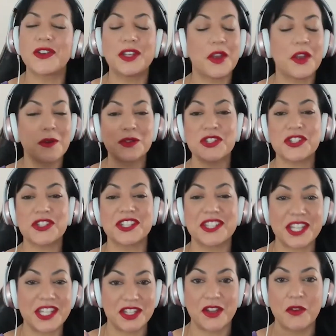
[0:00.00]
no, I was just going
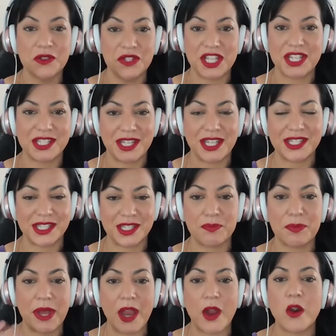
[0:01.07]
to say, so obviously it's the
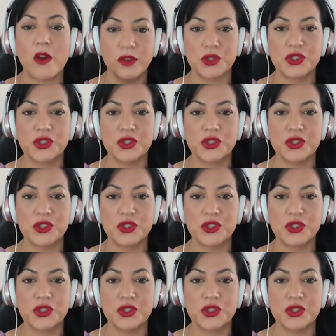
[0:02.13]
power of your